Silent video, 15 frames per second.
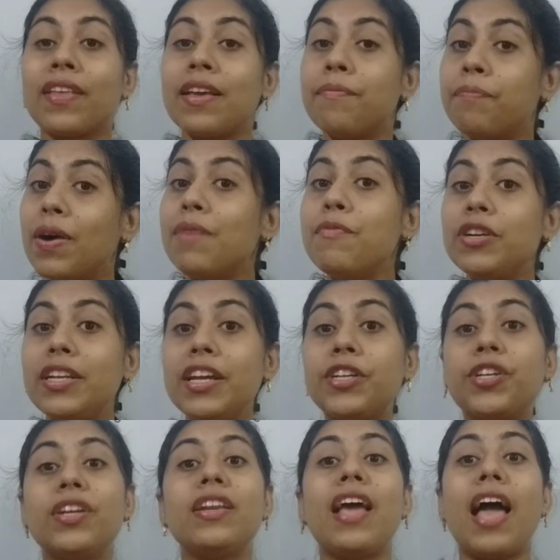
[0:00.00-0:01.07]

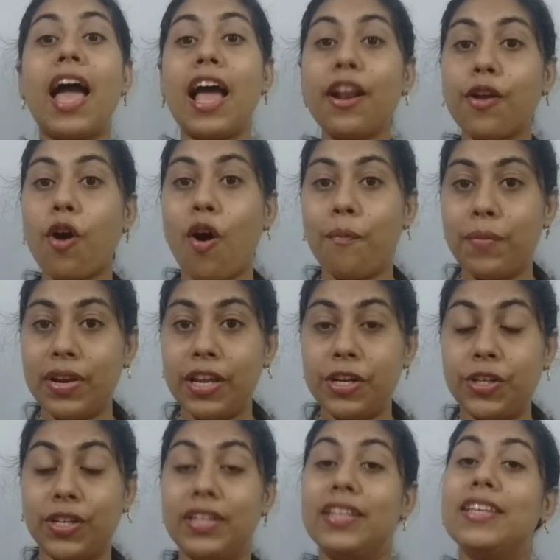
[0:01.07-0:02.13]
Permutation and
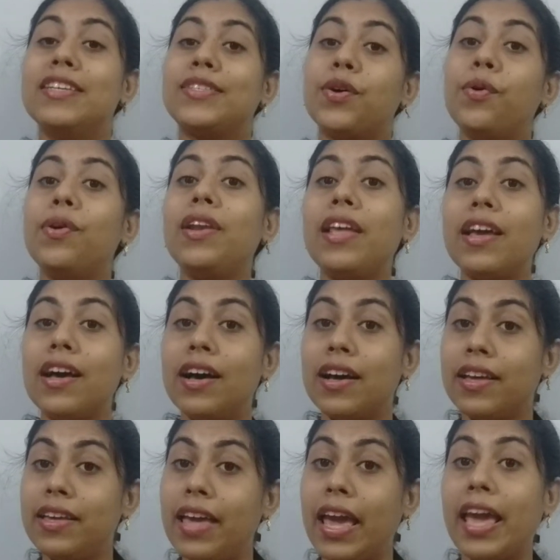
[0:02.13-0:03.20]
combination is only a
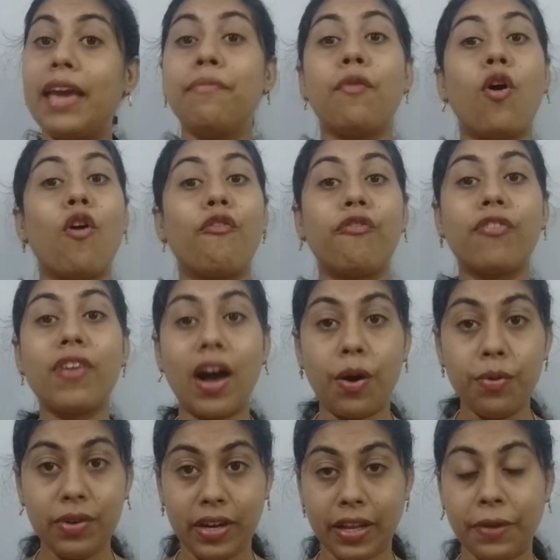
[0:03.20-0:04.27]
game of
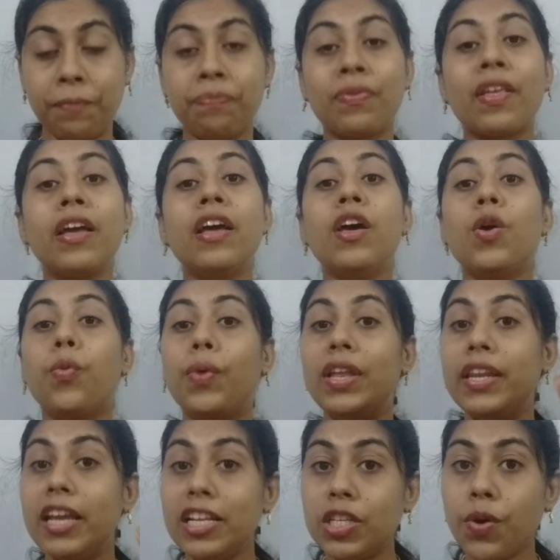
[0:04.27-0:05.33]
counting. We
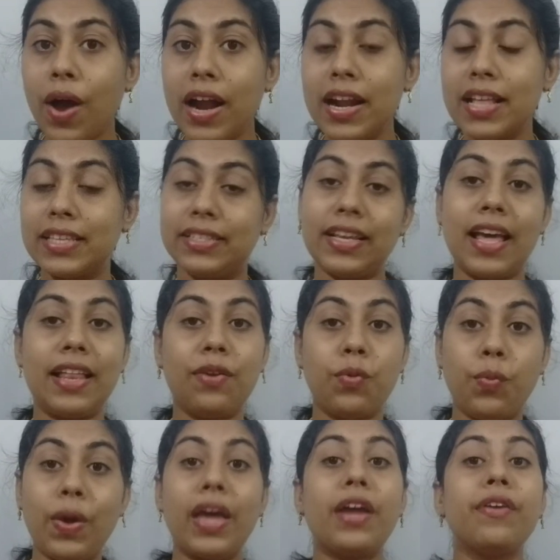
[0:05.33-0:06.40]
need to understand
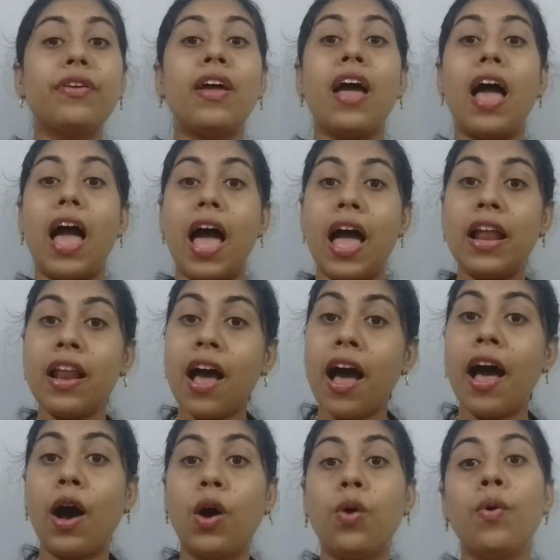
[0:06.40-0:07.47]
where and
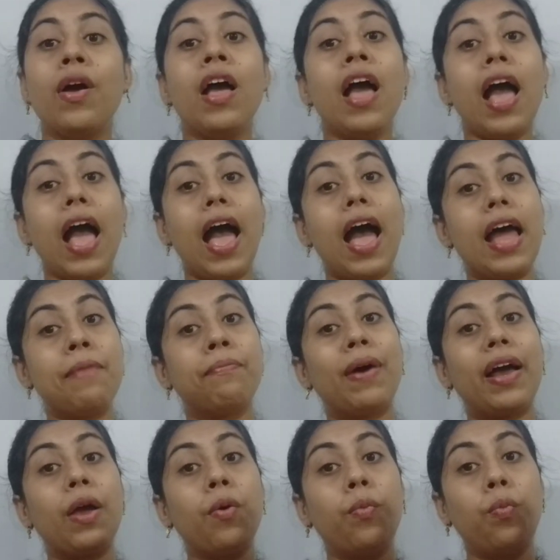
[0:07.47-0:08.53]
how and
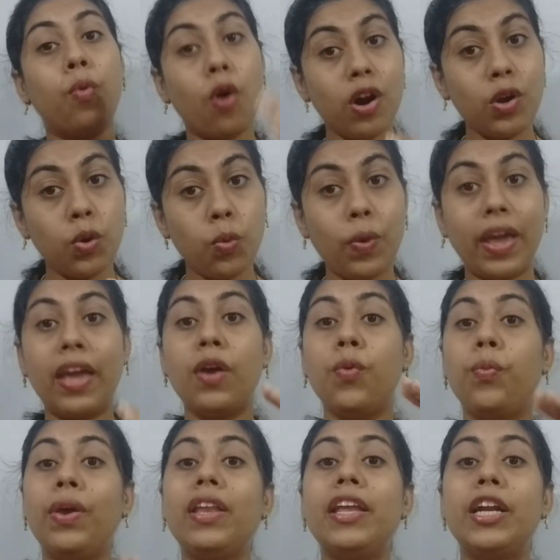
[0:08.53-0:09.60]
by what way
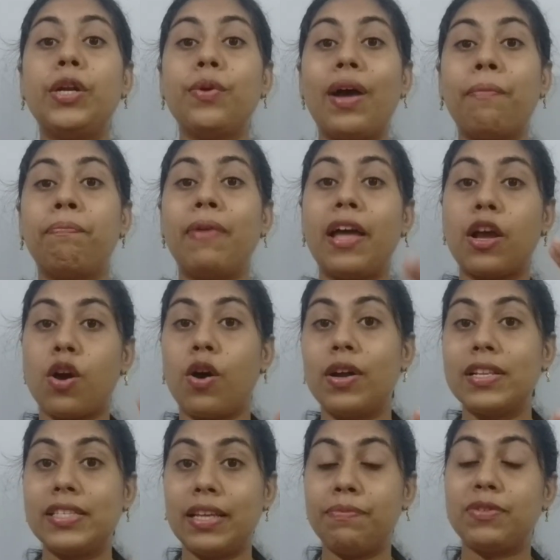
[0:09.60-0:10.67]
we need to apply
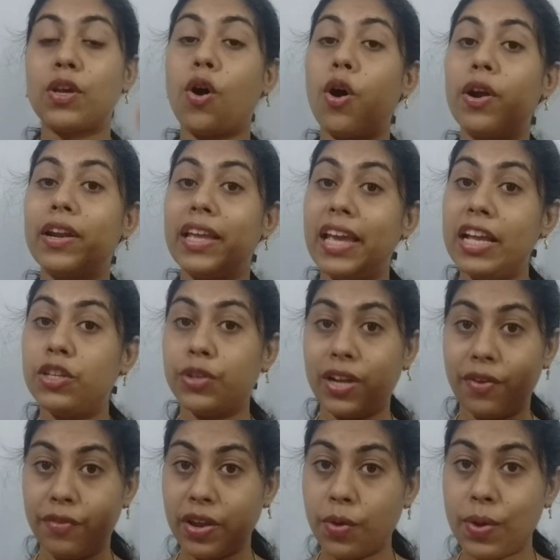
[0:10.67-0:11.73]
concepts on each and
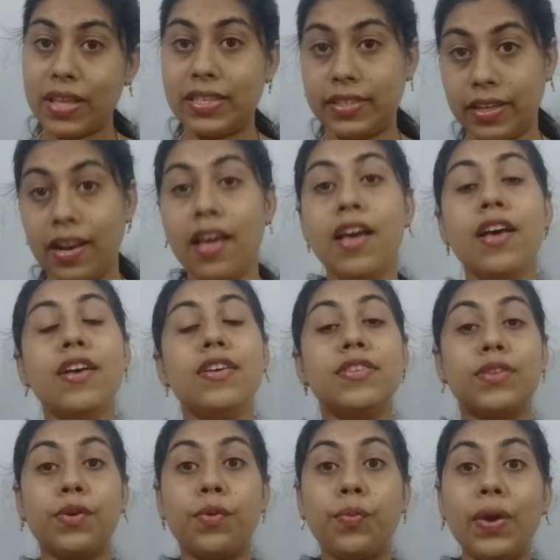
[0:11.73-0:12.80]
every question.
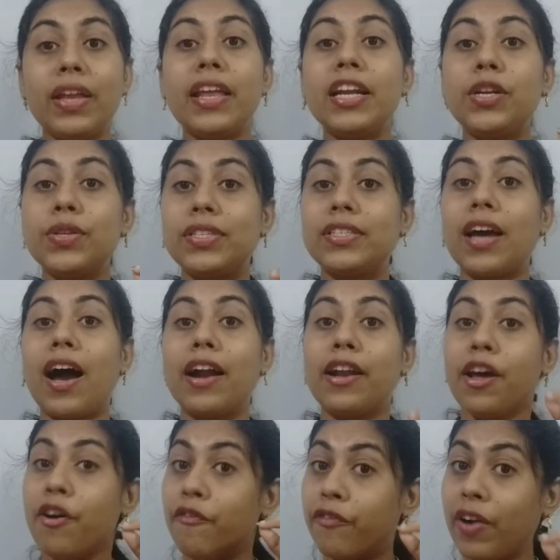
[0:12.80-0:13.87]
So we need to start
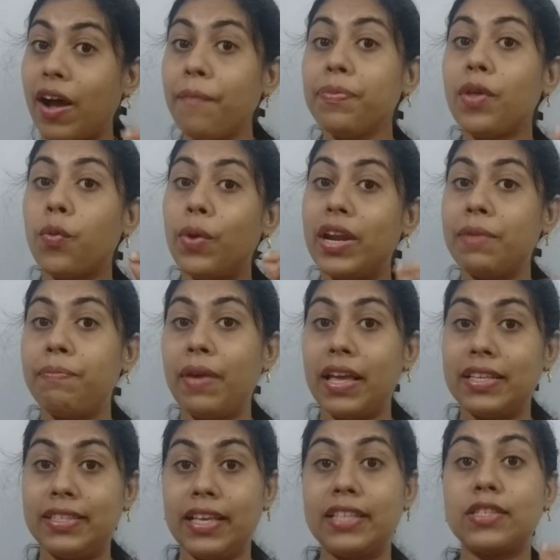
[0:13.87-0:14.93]
from the very
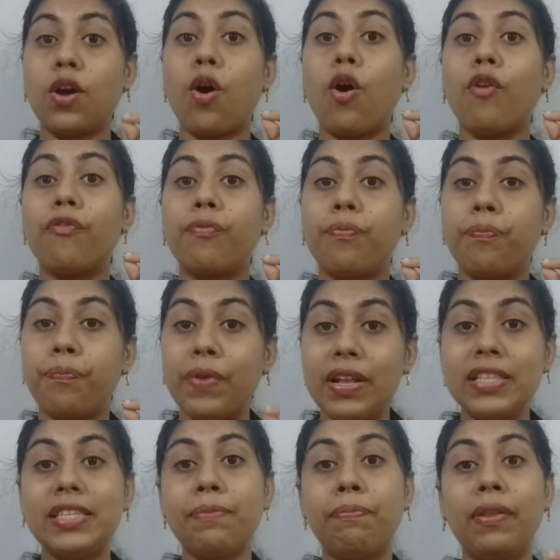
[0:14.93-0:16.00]
basics of
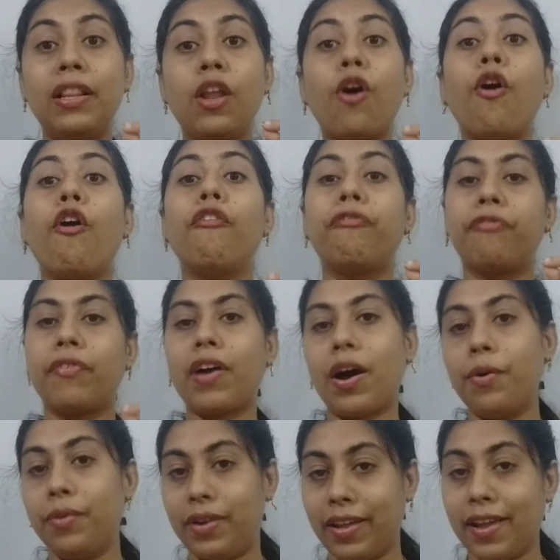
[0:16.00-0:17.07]
principle of
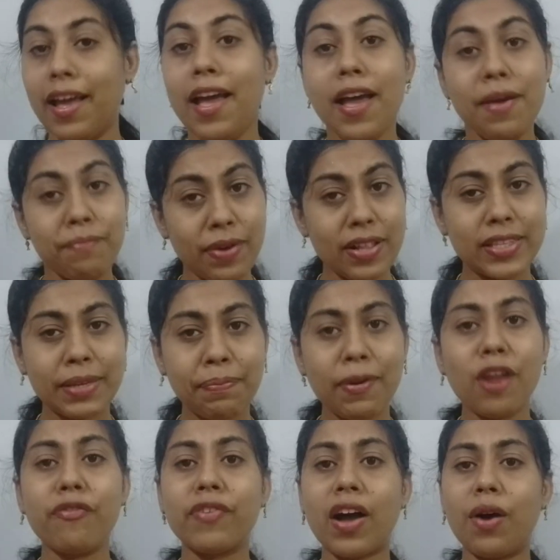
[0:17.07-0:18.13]
counting. Principle
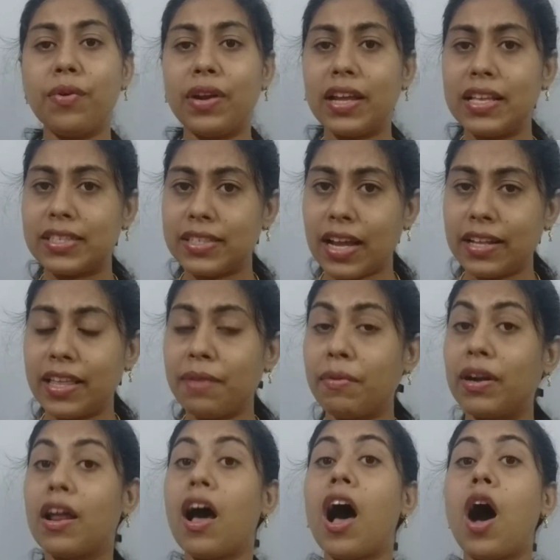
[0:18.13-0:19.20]
of counting is nothing
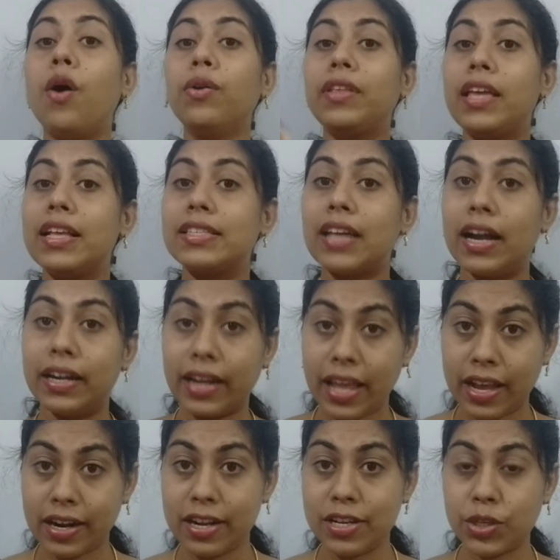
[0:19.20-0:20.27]
but how things are
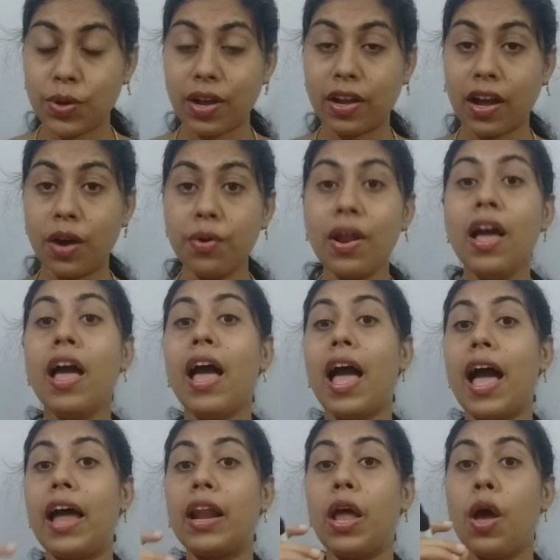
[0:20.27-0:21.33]
taken into account
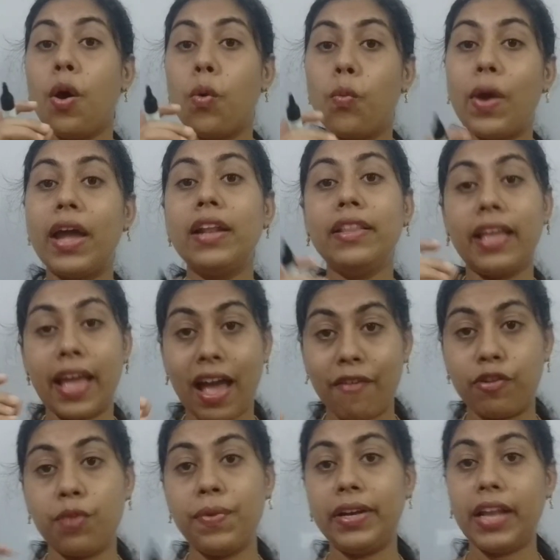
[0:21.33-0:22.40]
and when they have
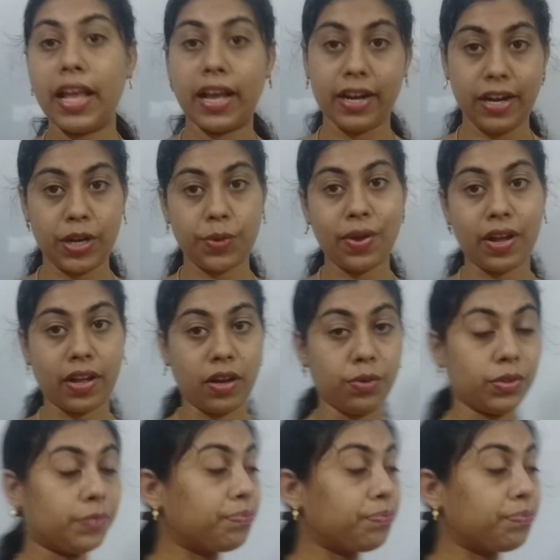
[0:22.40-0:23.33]
to be taken into account.